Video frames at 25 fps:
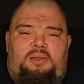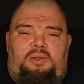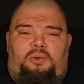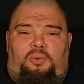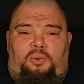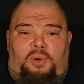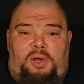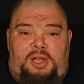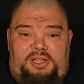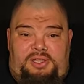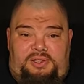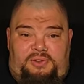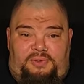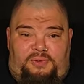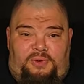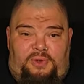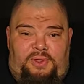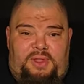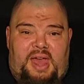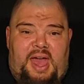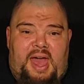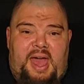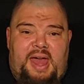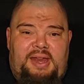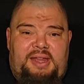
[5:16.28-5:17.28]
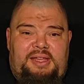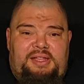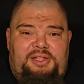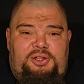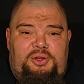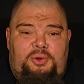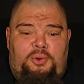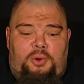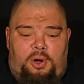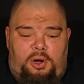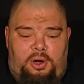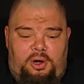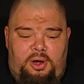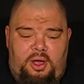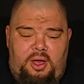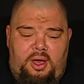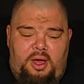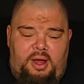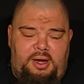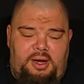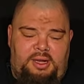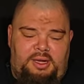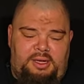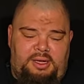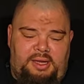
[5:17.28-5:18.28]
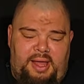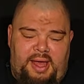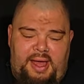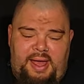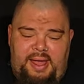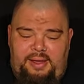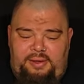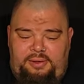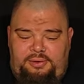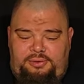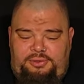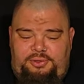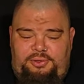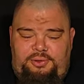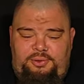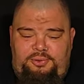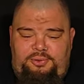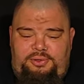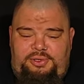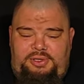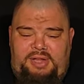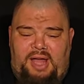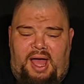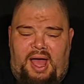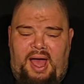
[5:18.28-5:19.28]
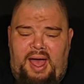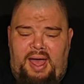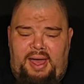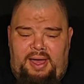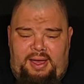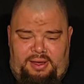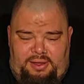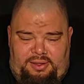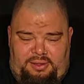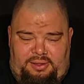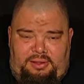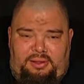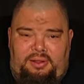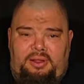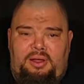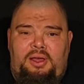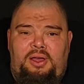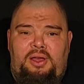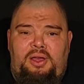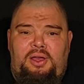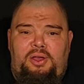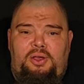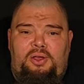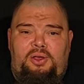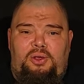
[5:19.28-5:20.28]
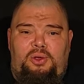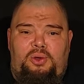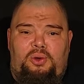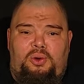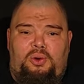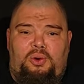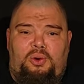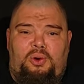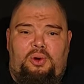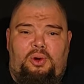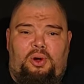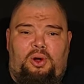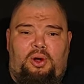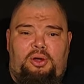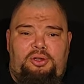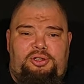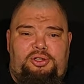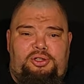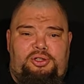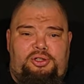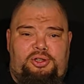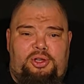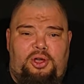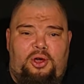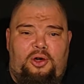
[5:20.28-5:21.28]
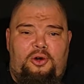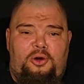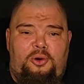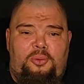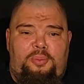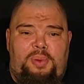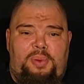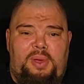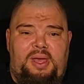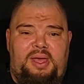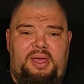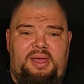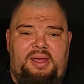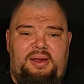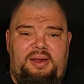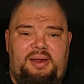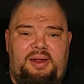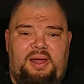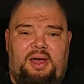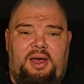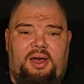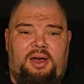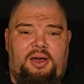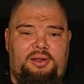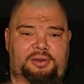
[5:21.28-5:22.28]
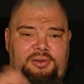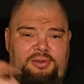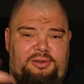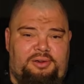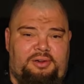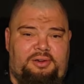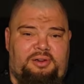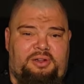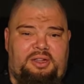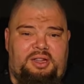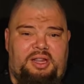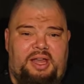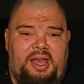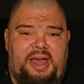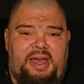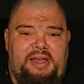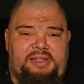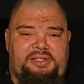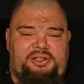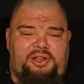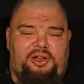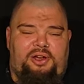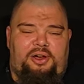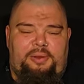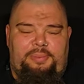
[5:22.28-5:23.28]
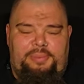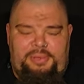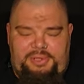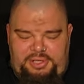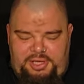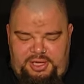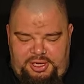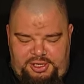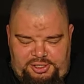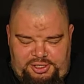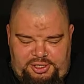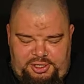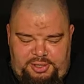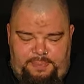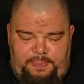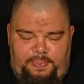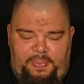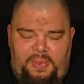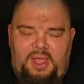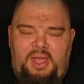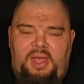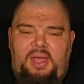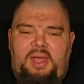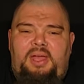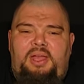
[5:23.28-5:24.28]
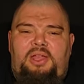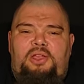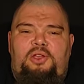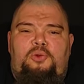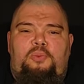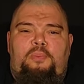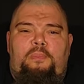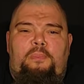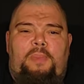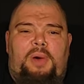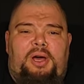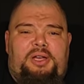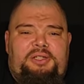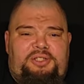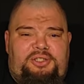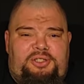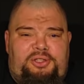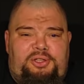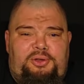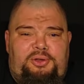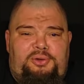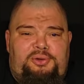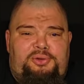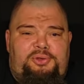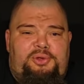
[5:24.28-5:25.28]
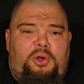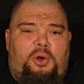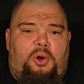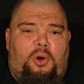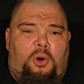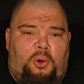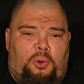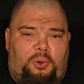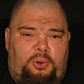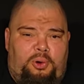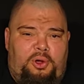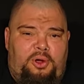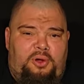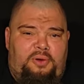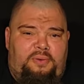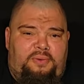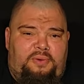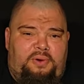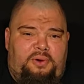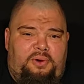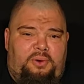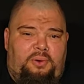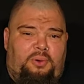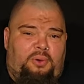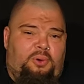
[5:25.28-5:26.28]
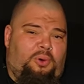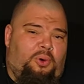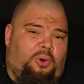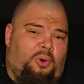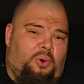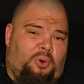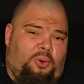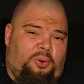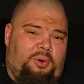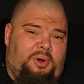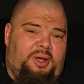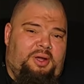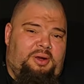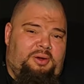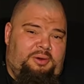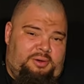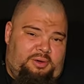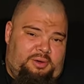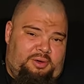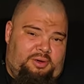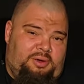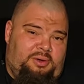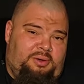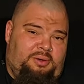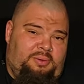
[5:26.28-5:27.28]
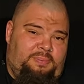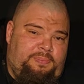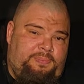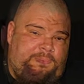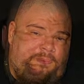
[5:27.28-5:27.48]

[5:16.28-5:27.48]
The reason for that is you are not allowed to dial your scope in hunter class competition. You must use holdover or hold under.